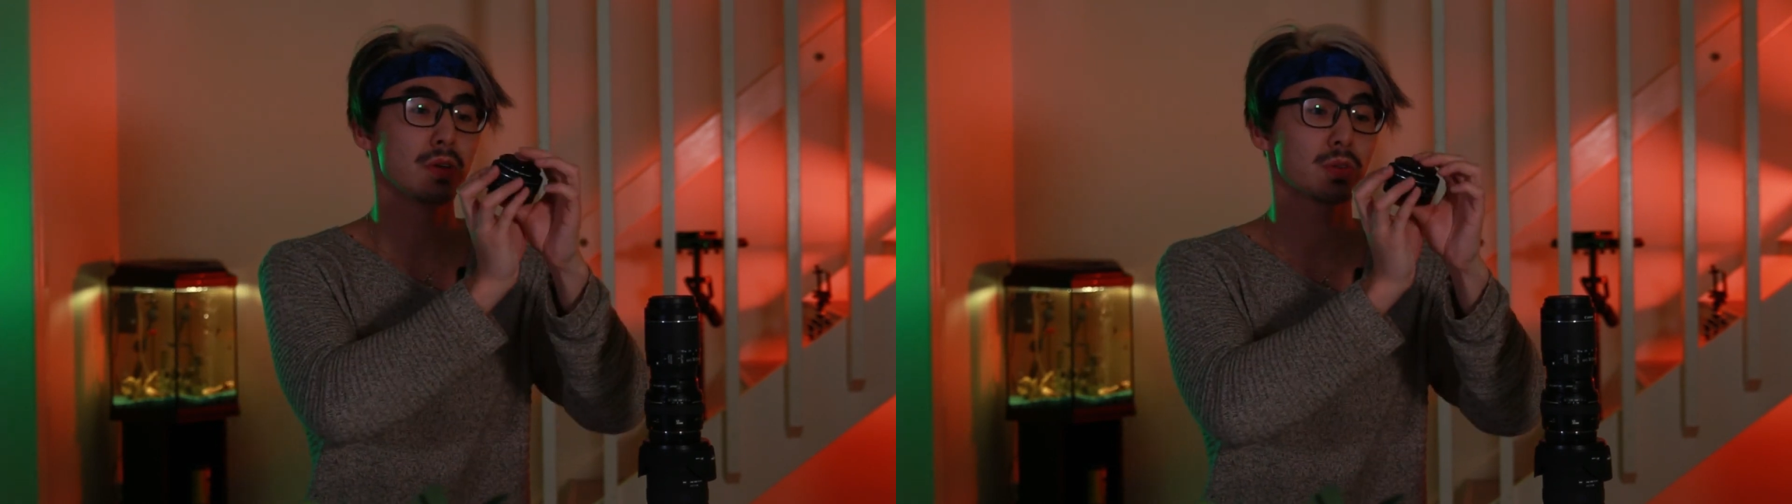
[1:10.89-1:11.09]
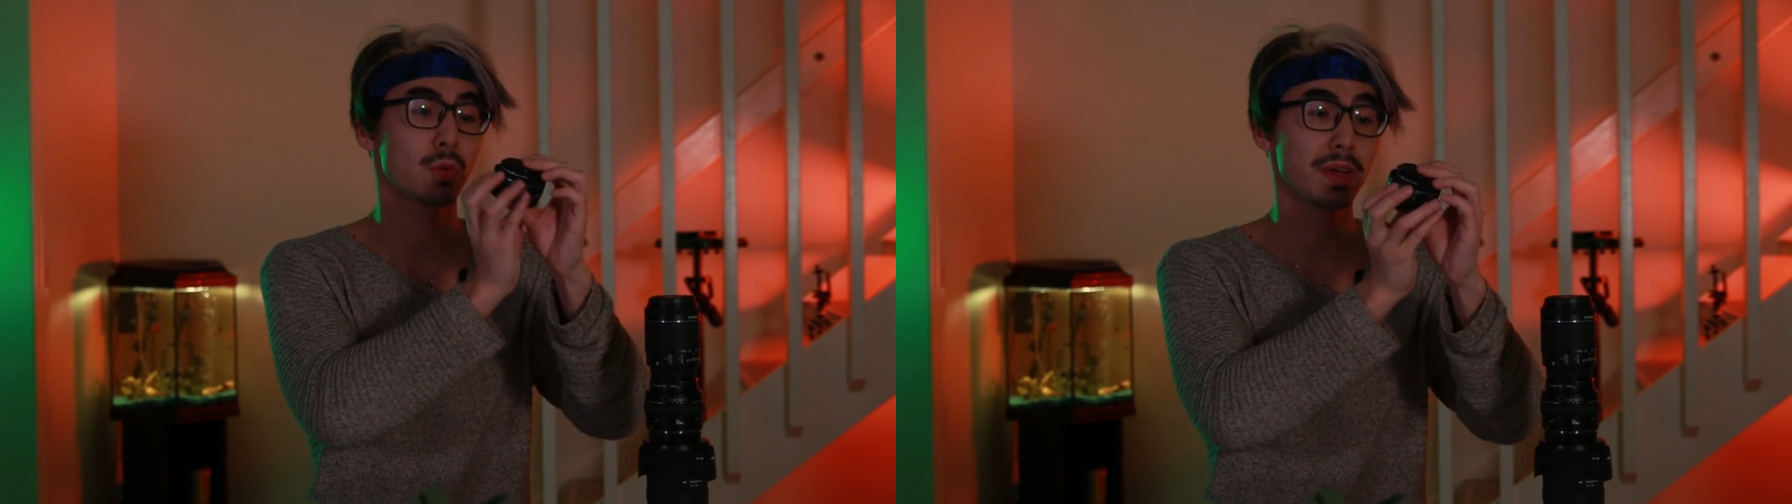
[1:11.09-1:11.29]

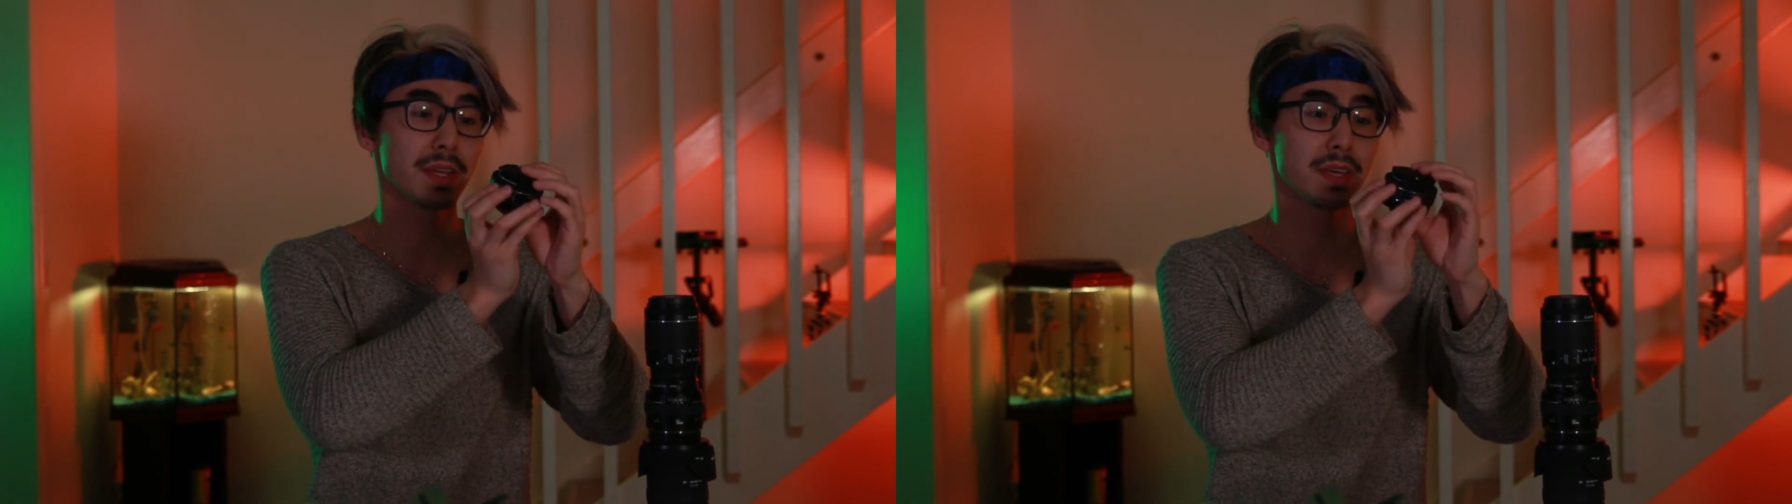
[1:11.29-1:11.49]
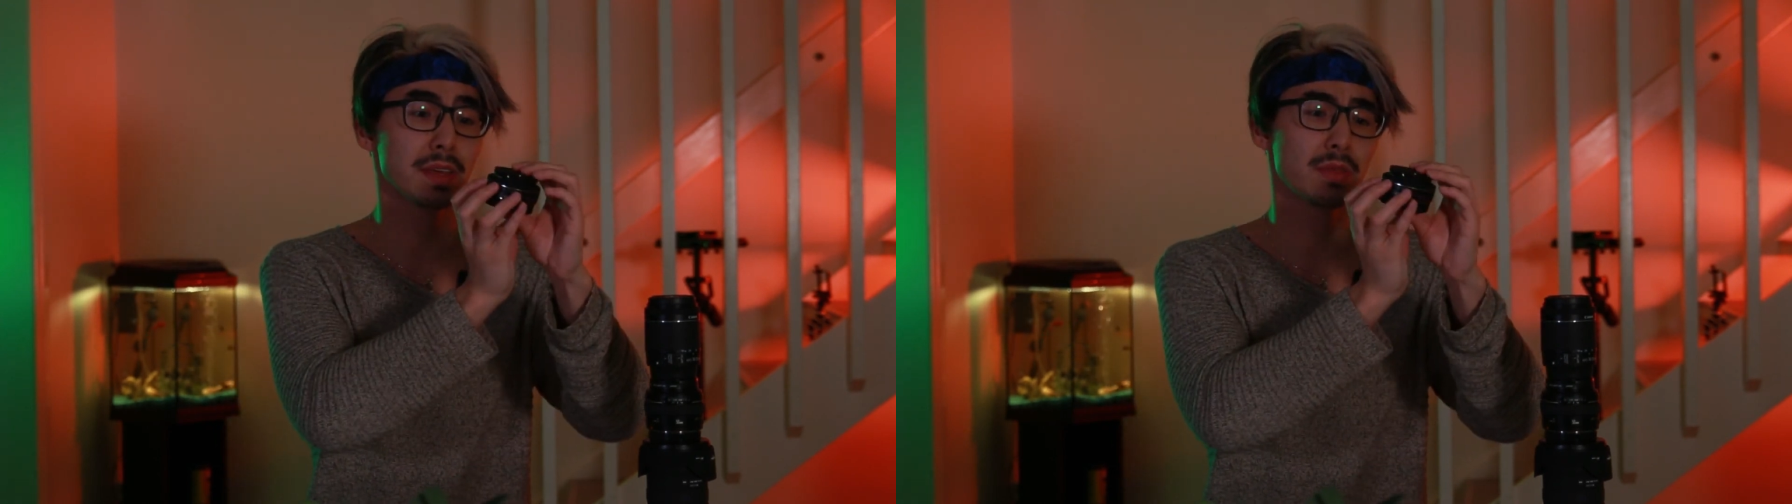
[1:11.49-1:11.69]

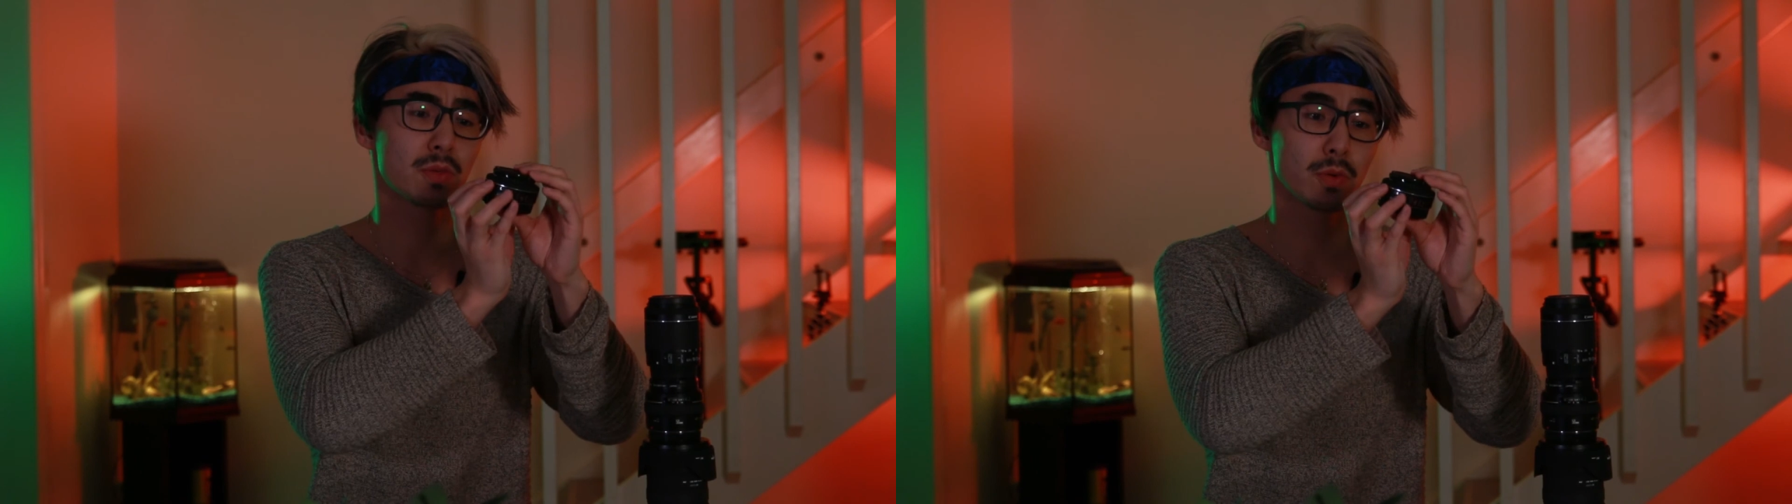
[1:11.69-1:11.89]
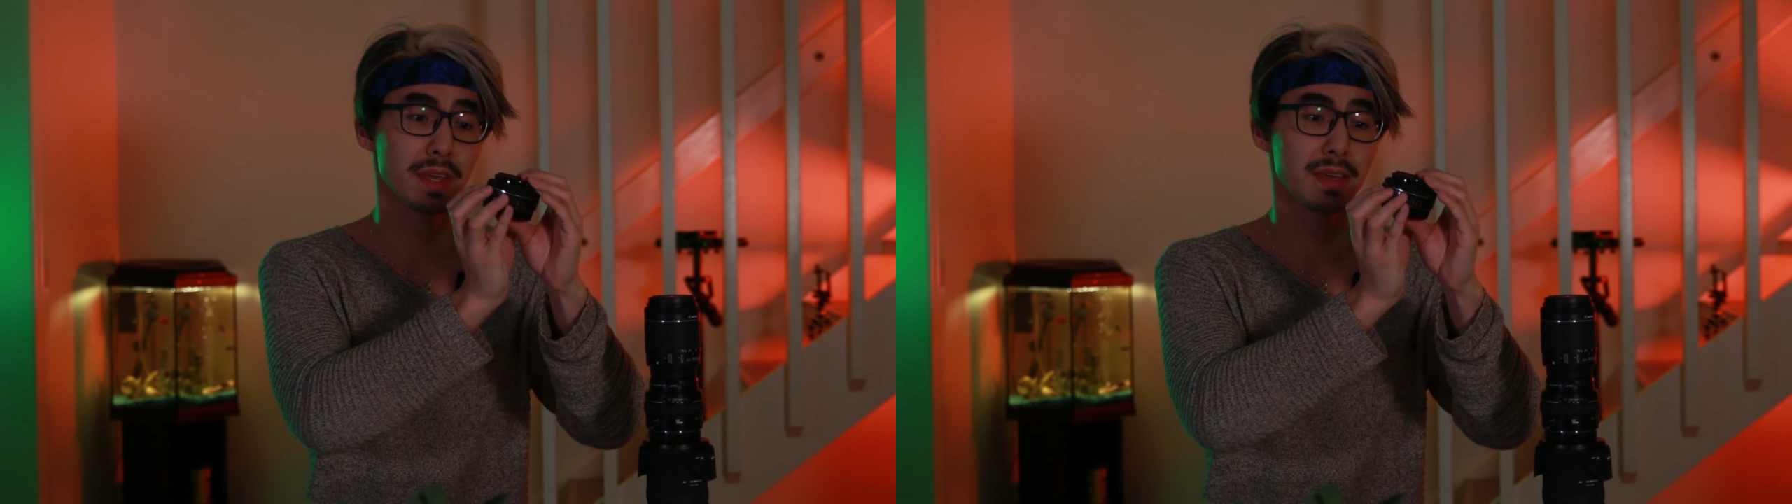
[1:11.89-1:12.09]

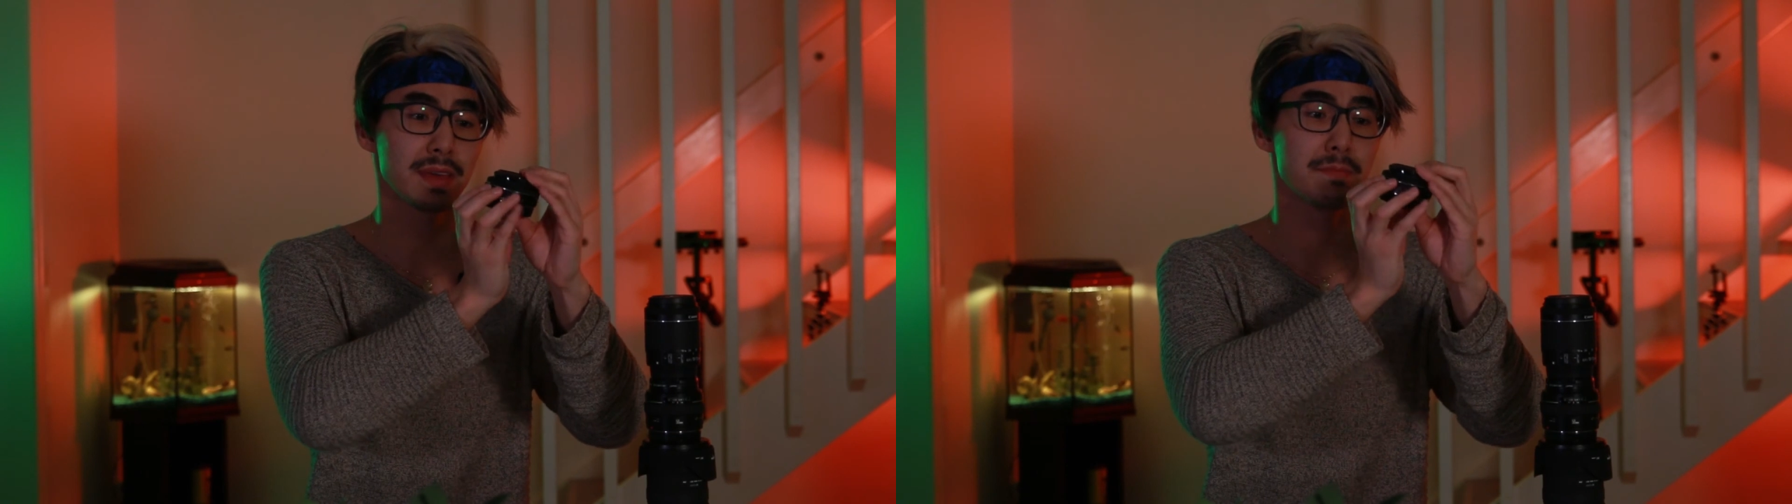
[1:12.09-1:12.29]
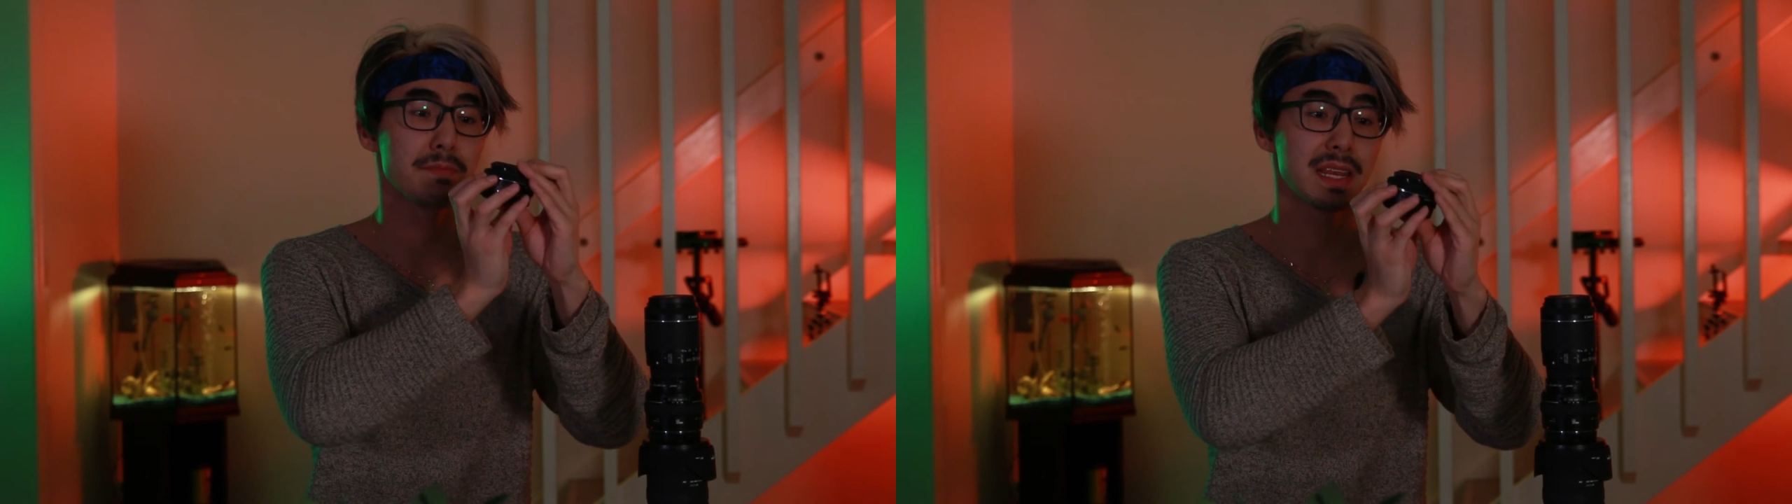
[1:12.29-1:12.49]
23
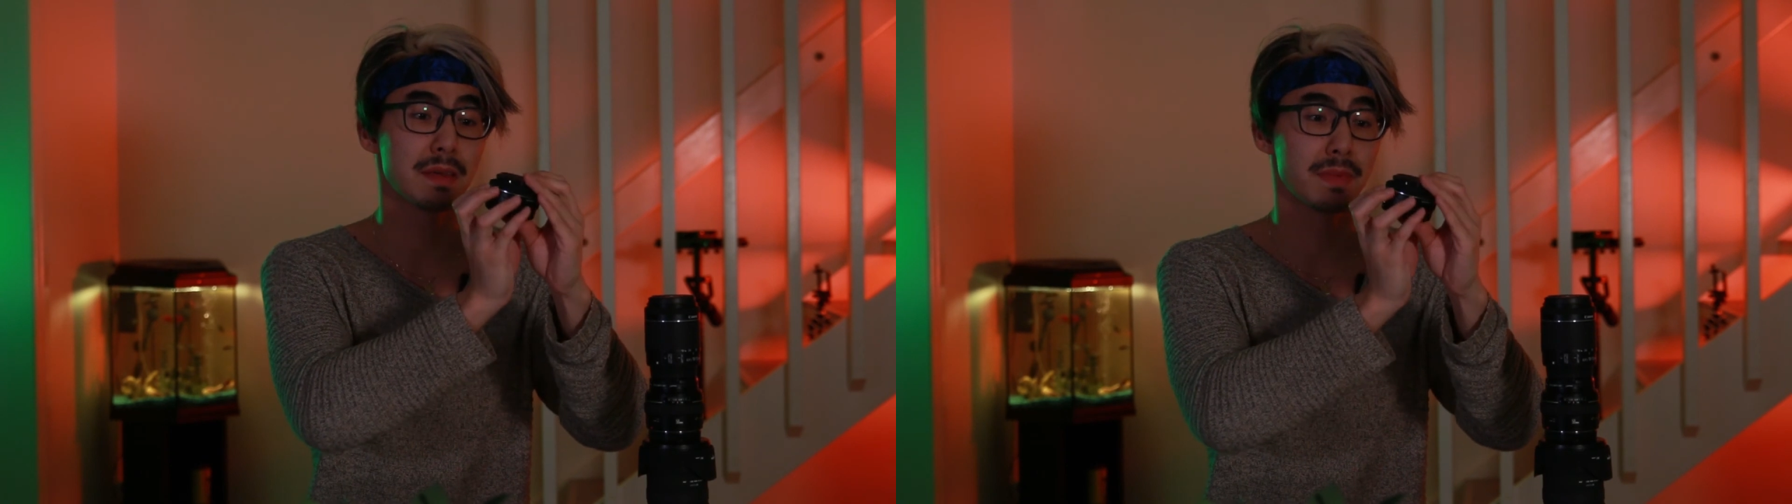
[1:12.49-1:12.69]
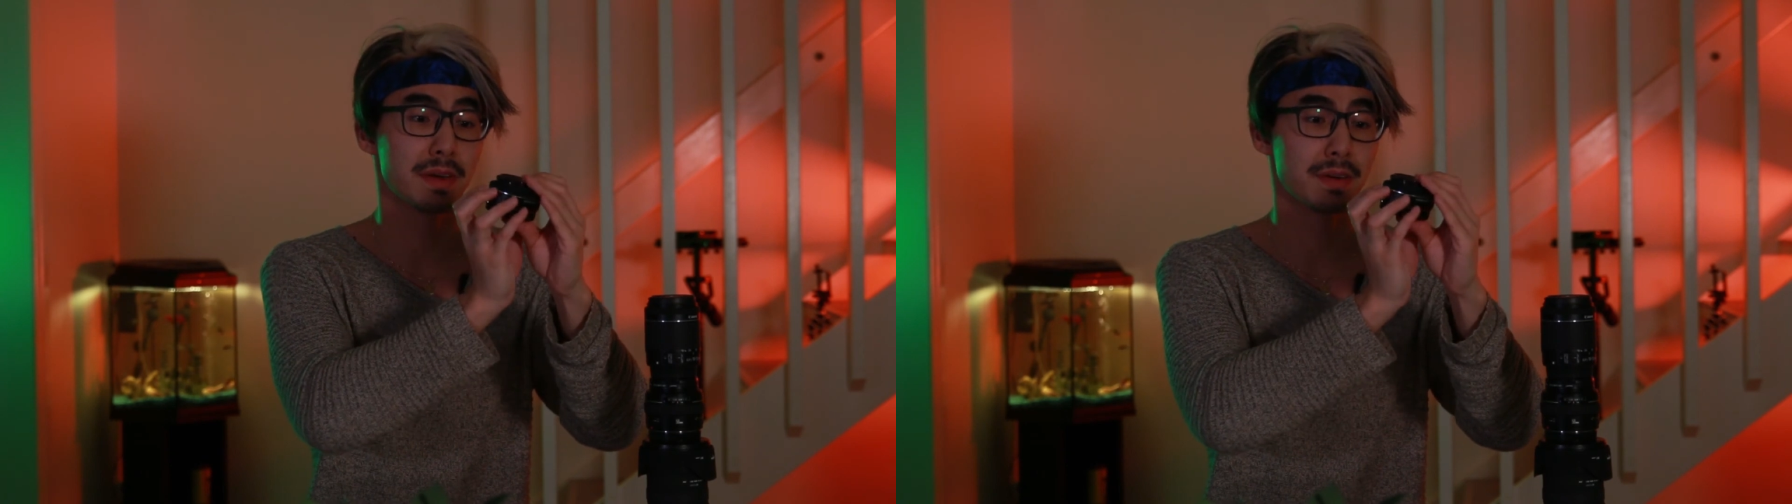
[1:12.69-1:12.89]

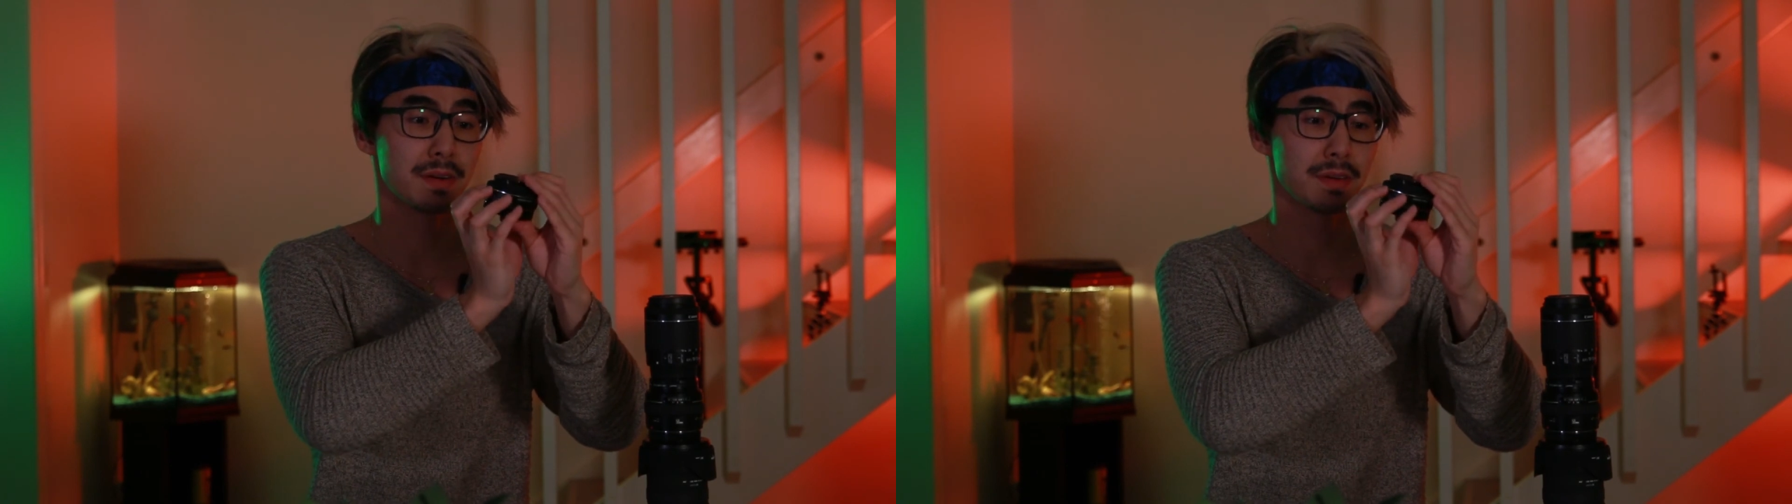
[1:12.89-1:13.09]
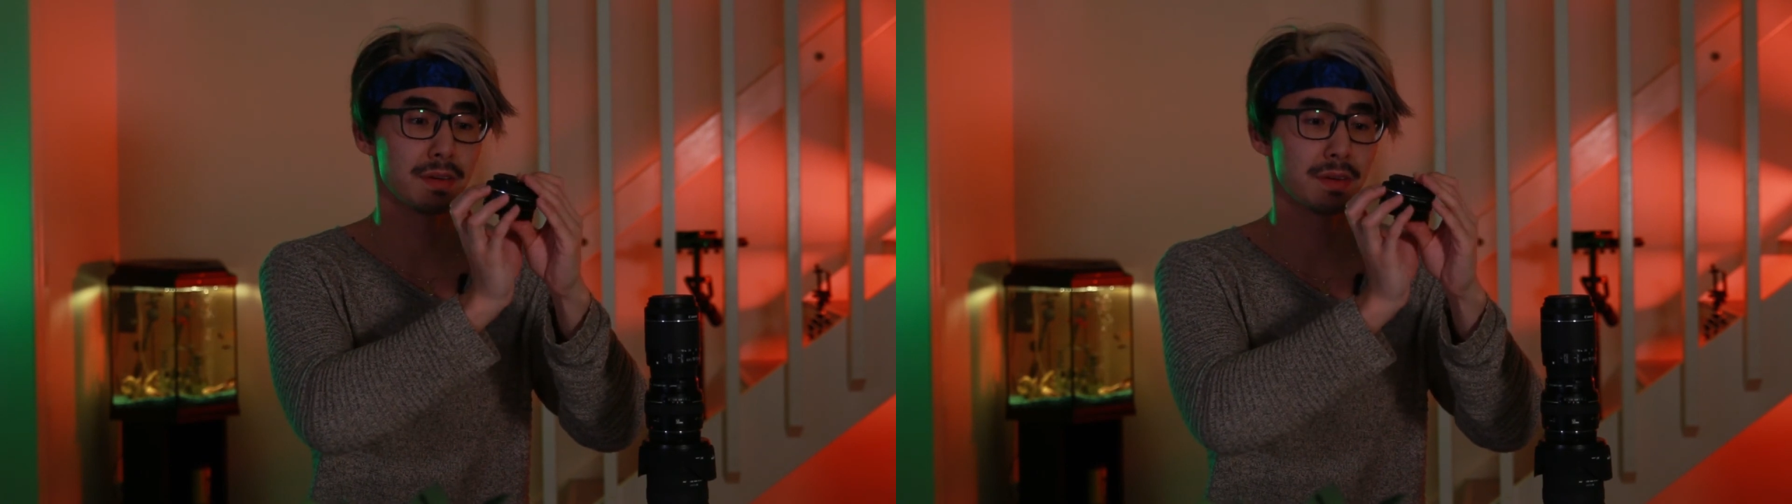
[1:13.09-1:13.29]
millimeter.